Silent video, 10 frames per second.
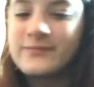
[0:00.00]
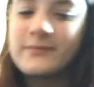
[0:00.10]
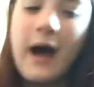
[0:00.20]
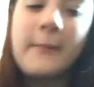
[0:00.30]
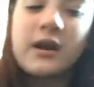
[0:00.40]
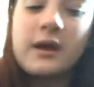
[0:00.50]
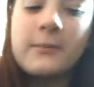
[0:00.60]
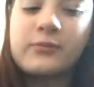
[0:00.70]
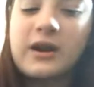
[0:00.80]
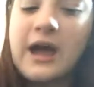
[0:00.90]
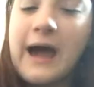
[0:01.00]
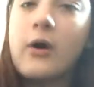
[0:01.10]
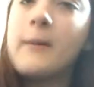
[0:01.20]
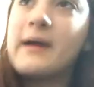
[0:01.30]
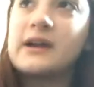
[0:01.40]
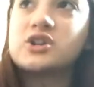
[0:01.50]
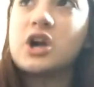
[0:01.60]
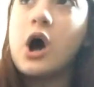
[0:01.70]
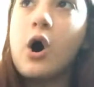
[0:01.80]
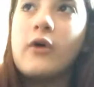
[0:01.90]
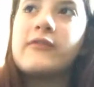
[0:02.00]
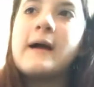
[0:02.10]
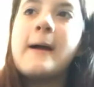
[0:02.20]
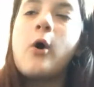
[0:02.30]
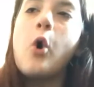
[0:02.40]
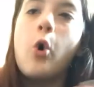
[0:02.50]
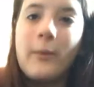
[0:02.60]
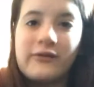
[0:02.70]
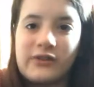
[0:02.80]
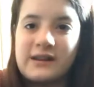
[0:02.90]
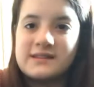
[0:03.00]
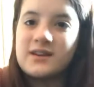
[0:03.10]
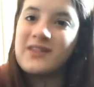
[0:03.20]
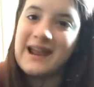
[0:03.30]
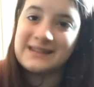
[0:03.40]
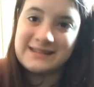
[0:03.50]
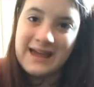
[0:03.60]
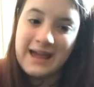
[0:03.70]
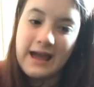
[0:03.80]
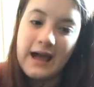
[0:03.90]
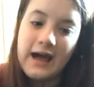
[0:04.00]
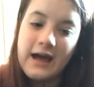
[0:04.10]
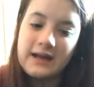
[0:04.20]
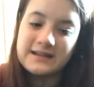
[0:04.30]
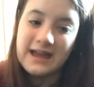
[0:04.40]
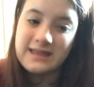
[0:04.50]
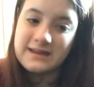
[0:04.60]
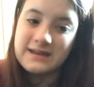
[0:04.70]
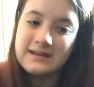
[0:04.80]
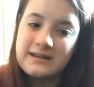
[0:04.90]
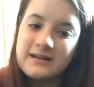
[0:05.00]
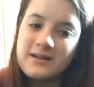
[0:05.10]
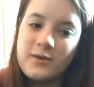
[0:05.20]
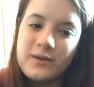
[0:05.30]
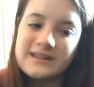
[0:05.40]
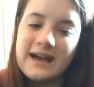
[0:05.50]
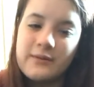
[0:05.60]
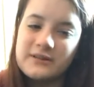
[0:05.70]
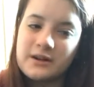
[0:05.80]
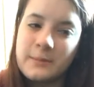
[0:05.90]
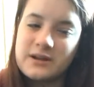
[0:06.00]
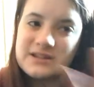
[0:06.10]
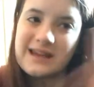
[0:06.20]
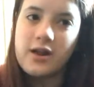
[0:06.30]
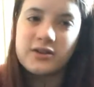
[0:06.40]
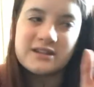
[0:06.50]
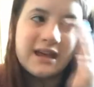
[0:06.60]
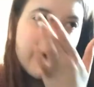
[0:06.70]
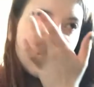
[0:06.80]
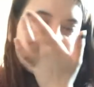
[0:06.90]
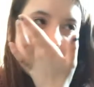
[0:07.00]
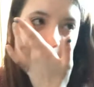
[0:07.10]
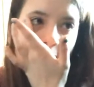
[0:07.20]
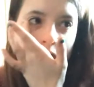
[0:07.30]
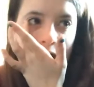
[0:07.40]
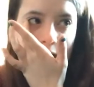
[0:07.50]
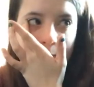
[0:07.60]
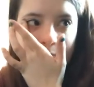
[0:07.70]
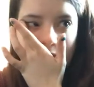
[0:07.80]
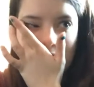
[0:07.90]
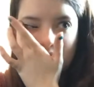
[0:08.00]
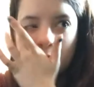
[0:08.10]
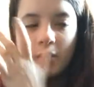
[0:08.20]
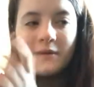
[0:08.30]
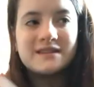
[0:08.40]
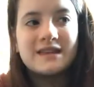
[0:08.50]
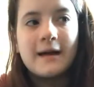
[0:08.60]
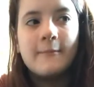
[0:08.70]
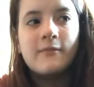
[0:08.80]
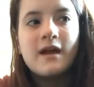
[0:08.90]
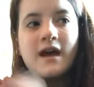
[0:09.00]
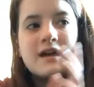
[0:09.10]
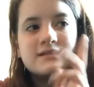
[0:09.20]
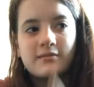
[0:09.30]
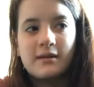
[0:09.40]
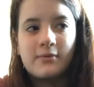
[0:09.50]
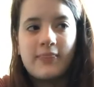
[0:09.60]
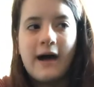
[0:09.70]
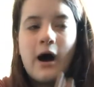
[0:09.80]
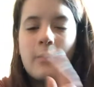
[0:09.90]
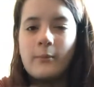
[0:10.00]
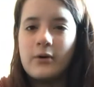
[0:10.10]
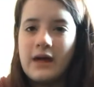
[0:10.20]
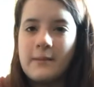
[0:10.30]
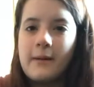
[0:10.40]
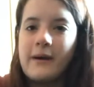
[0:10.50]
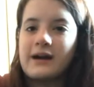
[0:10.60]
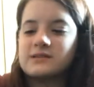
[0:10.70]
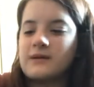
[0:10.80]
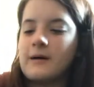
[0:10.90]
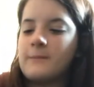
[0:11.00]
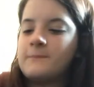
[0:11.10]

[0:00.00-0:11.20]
But I'm going to print out a picture of all my friends on the last day together, who we took a picture sat on a table in the classroom we always sit in. So I'm going to print that out and put it in my bag as well.